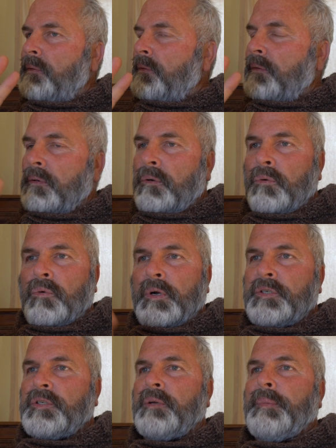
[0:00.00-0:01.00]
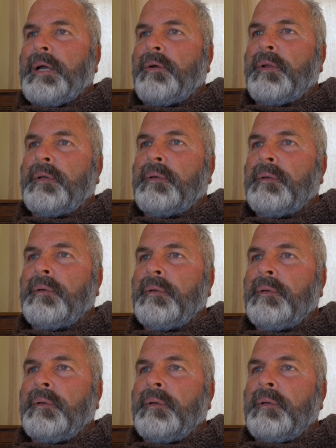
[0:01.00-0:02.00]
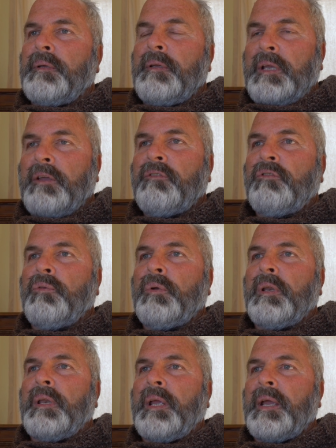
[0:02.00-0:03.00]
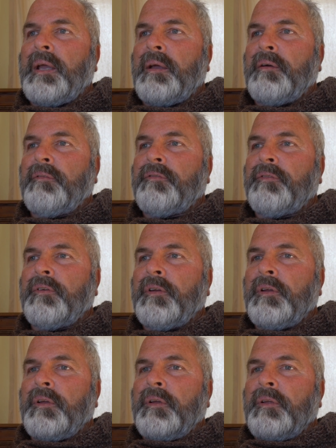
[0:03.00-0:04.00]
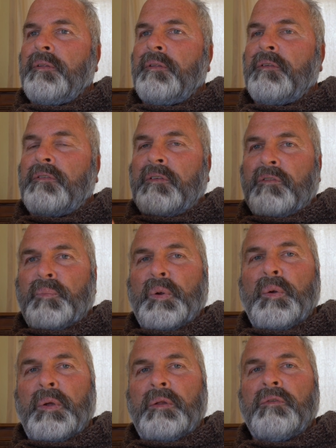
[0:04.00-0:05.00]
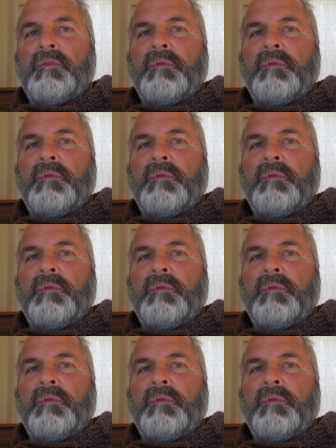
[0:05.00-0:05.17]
No question about it. Yes, you can have this experience